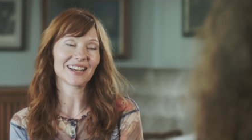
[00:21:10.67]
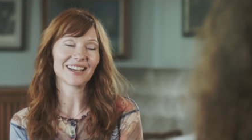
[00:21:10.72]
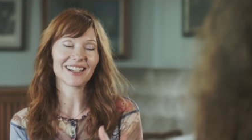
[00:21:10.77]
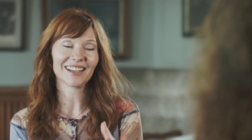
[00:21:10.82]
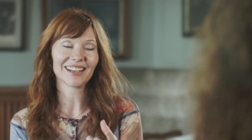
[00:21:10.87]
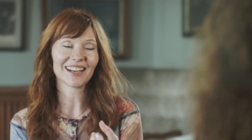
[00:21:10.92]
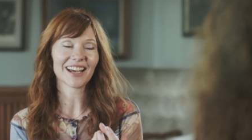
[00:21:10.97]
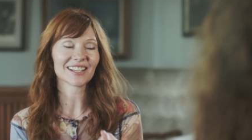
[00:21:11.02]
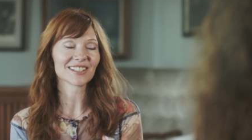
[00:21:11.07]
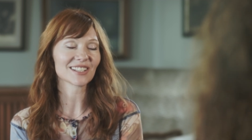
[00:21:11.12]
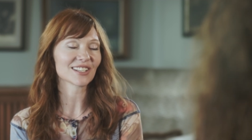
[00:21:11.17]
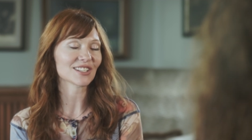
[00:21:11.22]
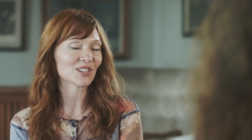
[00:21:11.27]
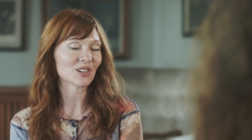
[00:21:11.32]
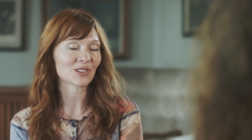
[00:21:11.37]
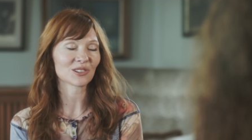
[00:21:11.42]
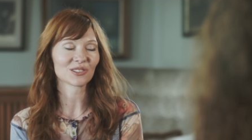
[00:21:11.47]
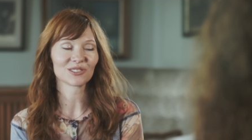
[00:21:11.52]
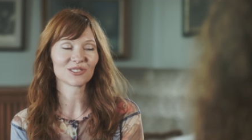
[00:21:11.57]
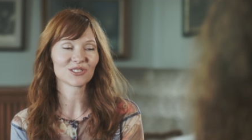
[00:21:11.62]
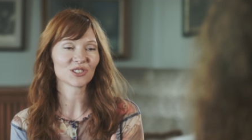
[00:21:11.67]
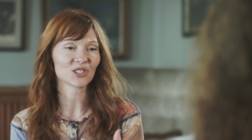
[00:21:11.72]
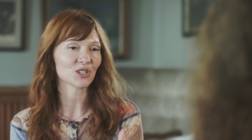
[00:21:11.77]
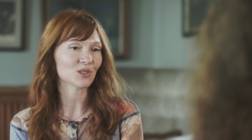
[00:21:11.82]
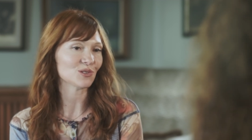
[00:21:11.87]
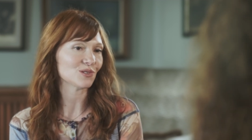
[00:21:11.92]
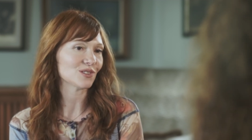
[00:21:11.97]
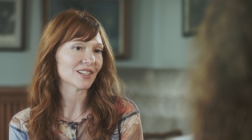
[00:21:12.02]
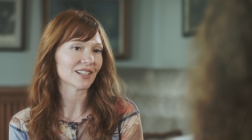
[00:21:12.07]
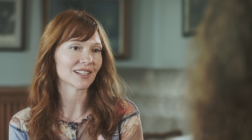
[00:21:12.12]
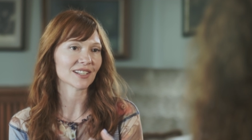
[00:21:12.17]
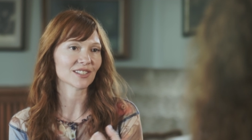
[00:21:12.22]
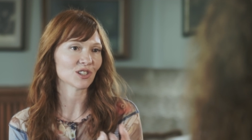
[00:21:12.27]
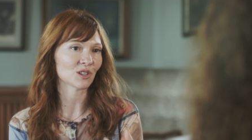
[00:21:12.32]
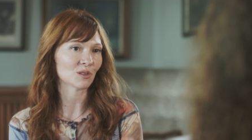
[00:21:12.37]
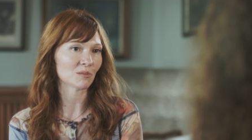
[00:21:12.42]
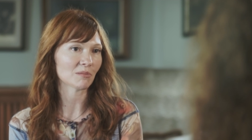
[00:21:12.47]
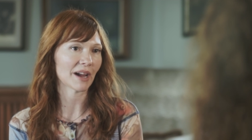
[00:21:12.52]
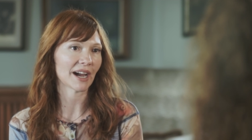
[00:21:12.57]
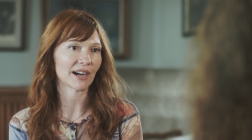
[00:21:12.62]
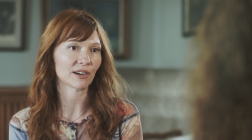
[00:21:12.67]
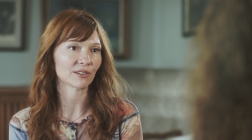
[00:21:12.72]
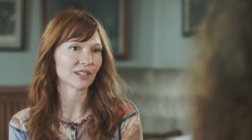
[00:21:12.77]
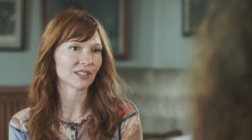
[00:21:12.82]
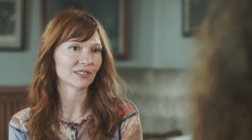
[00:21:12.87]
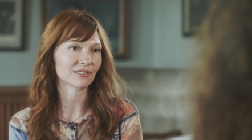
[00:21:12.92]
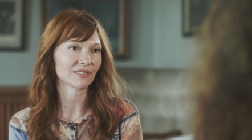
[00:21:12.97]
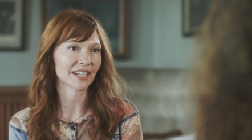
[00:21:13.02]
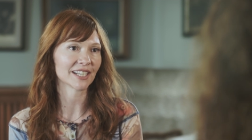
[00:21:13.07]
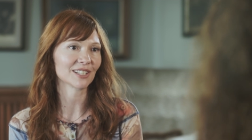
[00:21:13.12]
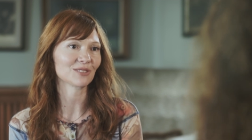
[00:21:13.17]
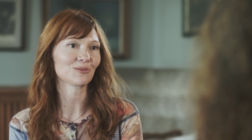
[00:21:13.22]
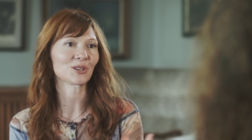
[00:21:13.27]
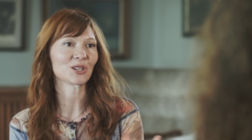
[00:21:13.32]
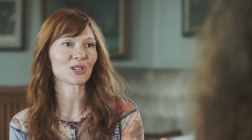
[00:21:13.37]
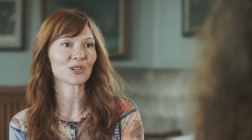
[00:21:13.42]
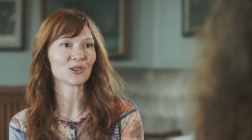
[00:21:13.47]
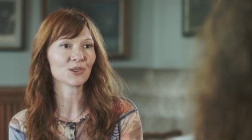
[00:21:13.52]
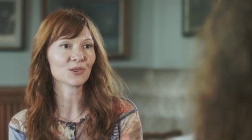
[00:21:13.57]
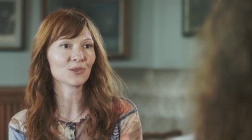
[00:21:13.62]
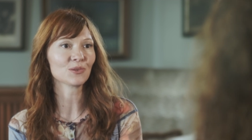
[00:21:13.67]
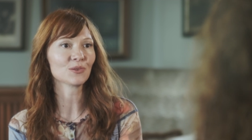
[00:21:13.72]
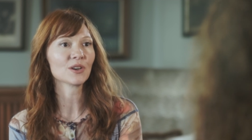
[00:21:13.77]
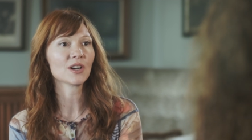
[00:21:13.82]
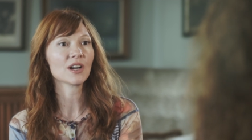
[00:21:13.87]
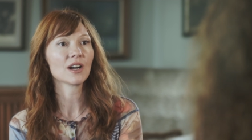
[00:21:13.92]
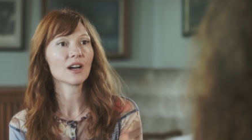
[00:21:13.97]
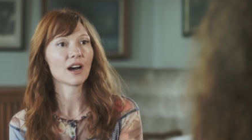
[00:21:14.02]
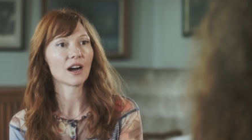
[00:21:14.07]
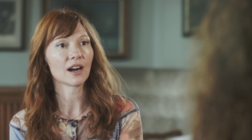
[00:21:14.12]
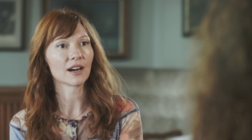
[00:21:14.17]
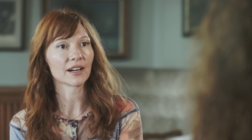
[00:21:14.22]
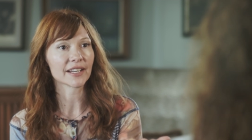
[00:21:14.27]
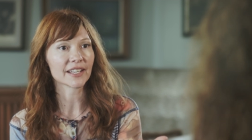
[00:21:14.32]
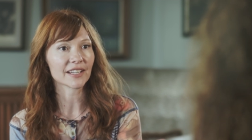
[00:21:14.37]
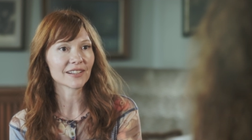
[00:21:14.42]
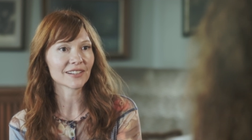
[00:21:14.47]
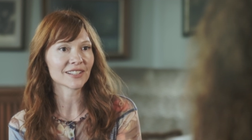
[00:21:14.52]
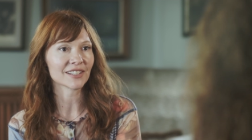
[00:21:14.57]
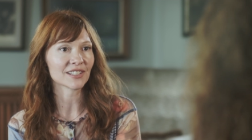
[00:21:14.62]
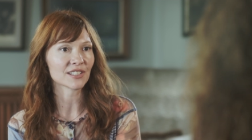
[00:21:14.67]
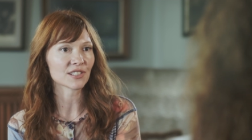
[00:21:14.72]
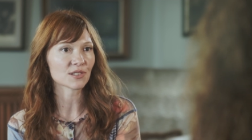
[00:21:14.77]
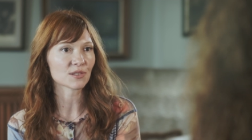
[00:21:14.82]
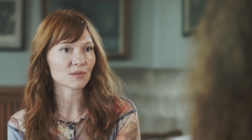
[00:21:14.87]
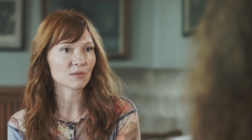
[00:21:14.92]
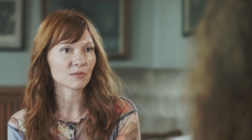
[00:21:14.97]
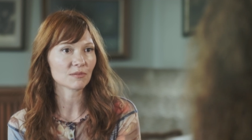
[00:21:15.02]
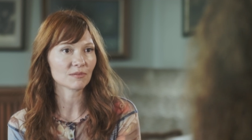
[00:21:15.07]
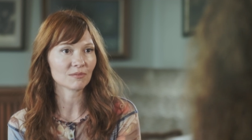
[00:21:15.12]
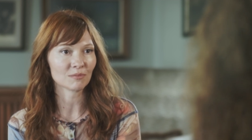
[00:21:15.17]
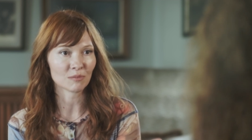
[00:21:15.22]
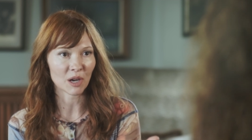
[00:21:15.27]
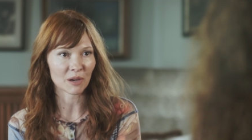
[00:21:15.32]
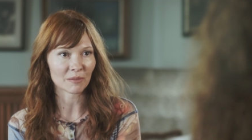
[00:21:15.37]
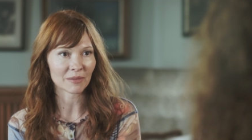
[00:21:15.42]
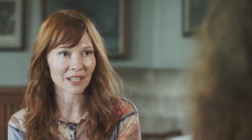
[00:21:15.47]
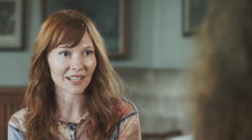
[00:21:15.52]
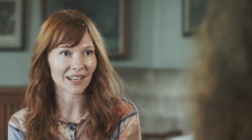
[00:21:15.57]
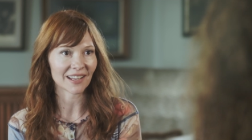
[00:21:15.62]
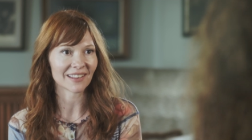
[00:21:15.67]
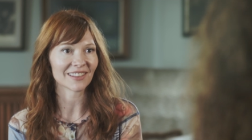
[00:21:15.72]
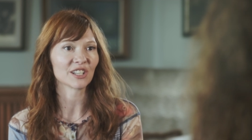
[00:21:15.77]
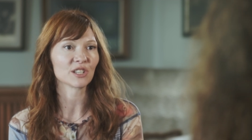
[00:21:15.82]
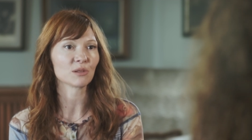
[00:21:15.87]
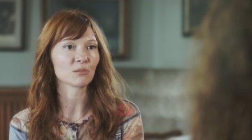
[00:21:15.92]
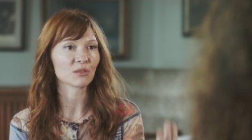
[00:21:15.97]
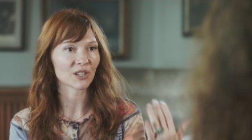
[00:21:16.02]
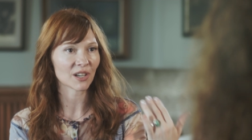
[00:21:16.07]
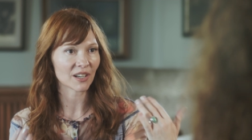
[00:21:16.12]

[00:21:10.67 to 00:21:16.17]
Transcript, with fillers: it has its own juice and its own power, right? When you are here in this moment and then you put